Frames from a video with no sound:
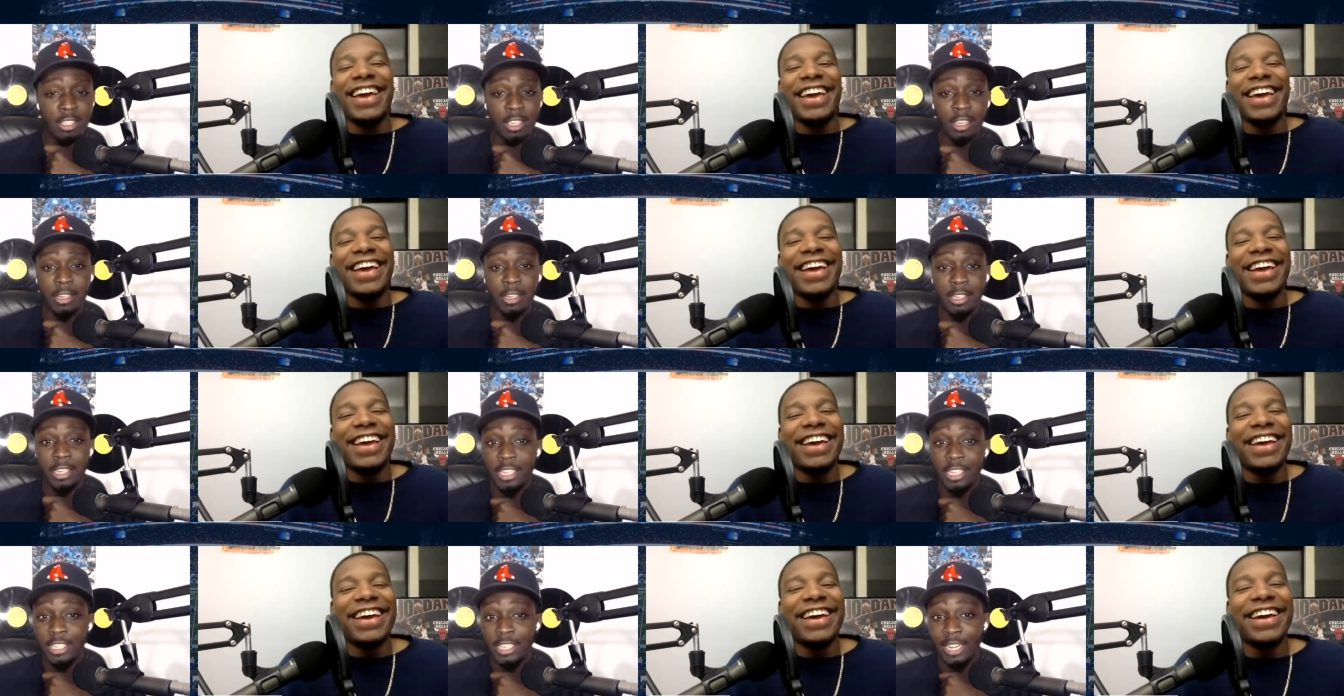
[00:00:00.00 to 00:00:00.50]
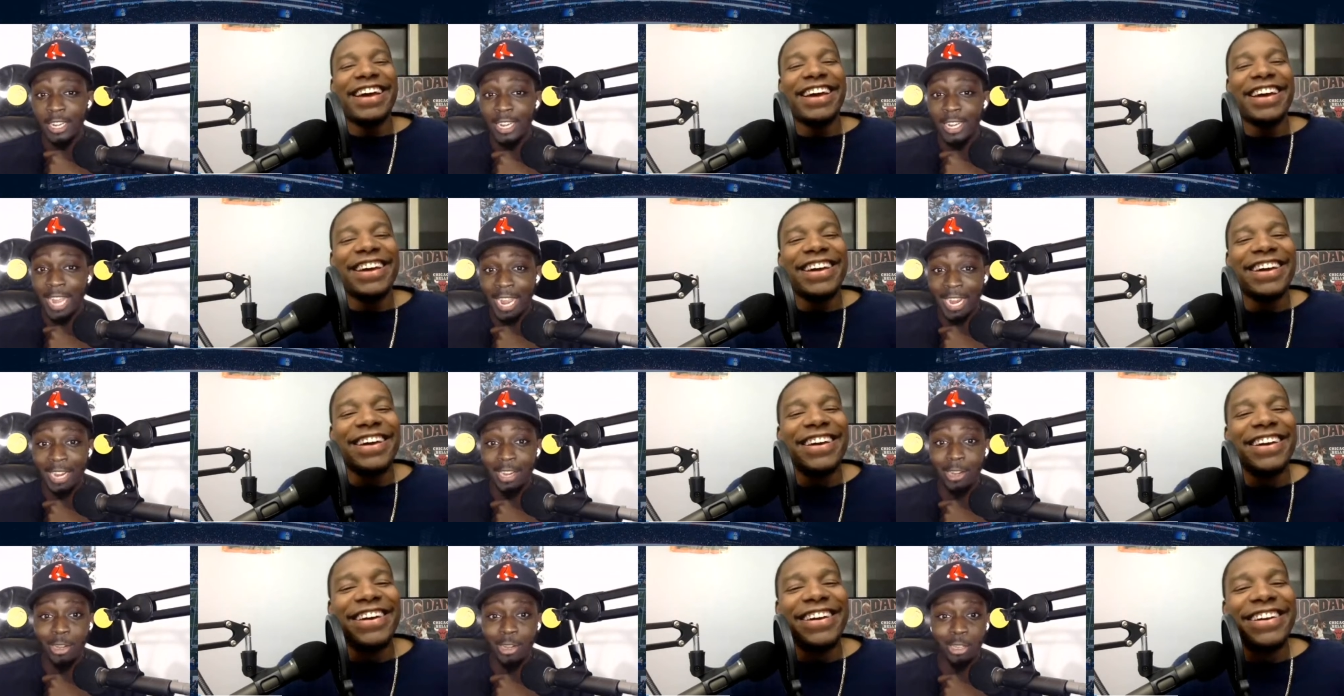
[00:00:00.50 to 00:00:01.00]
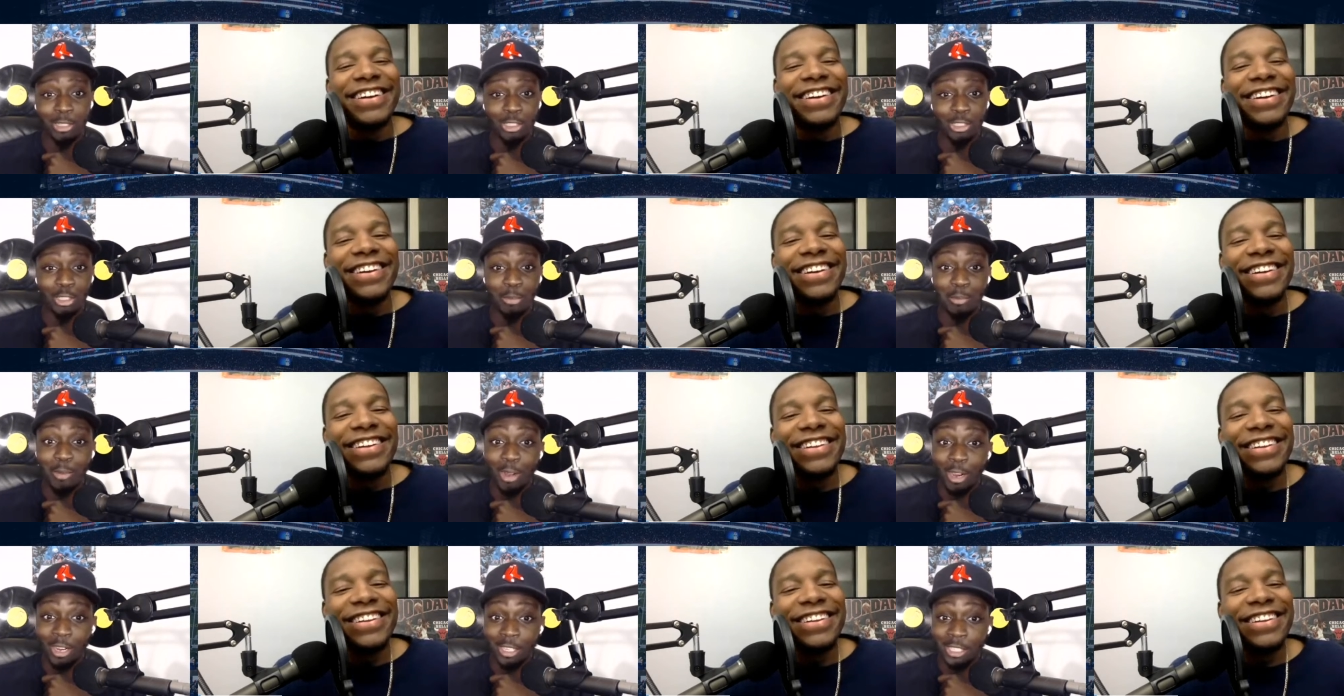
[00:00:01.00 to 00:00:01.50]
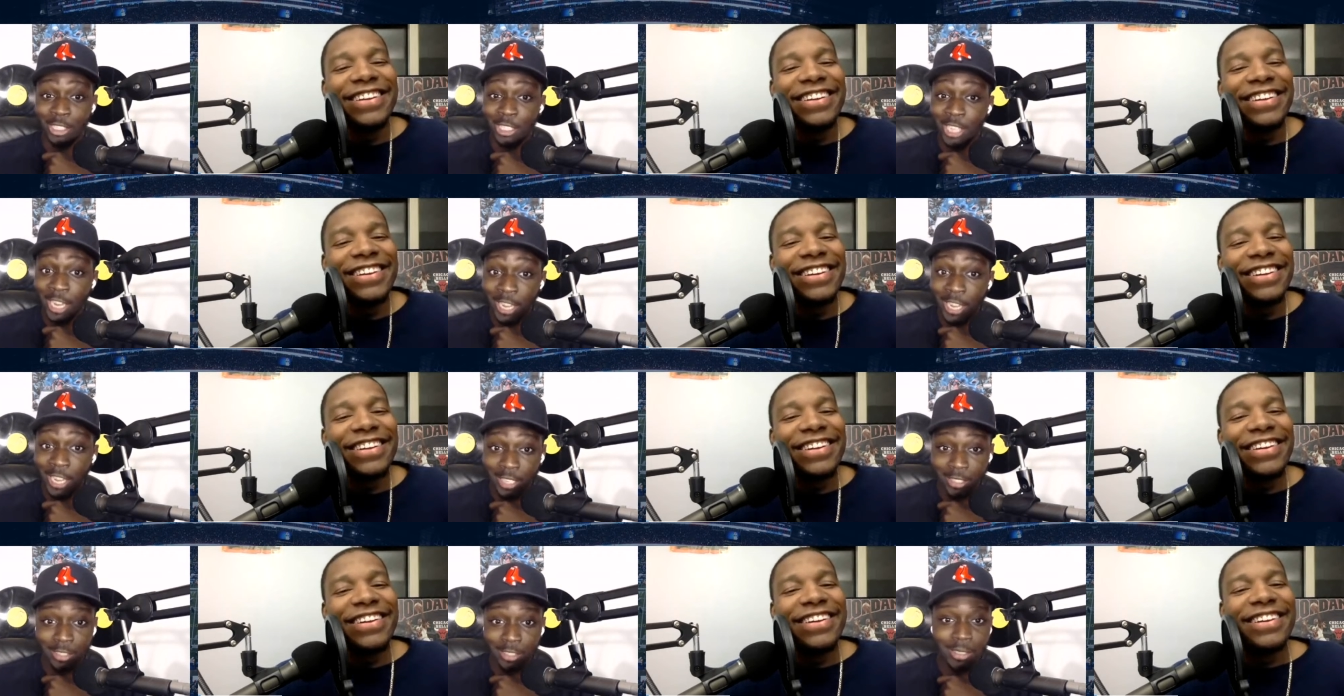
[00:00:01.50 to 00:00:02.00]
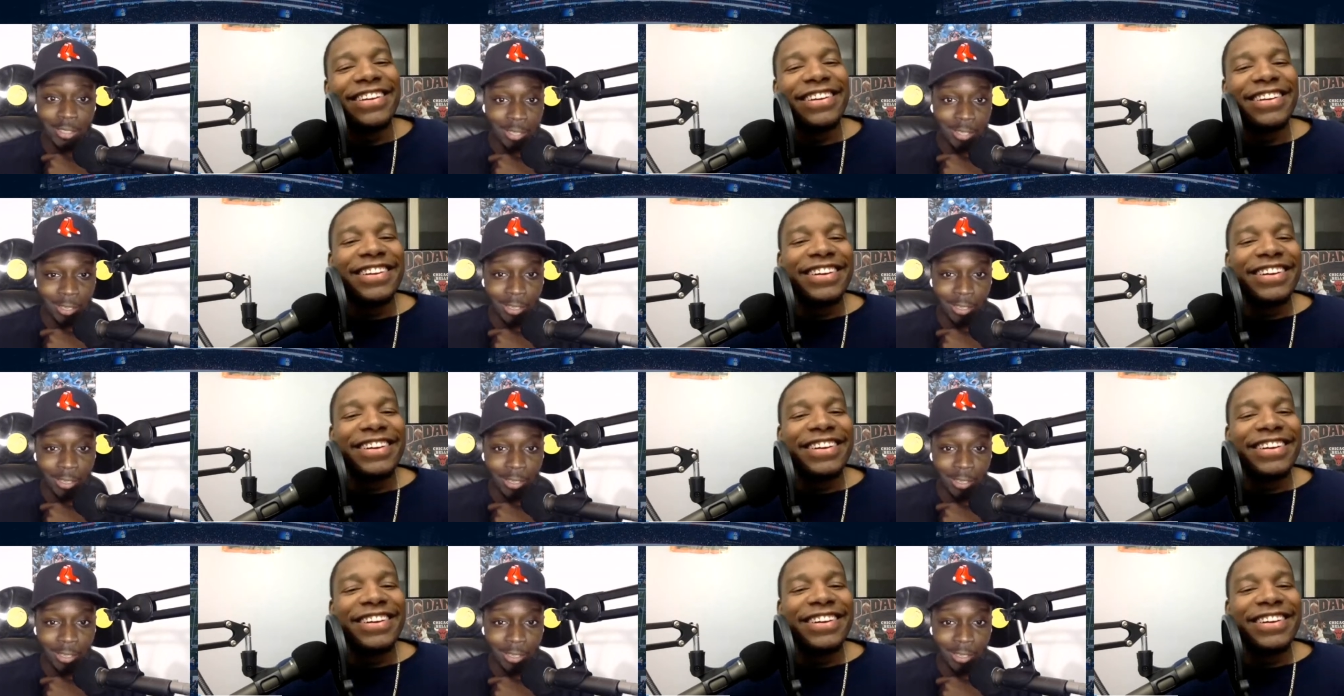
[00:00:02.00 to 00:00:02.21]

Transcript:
Speaker 1: a there's a guy called Ja'Marr Chase.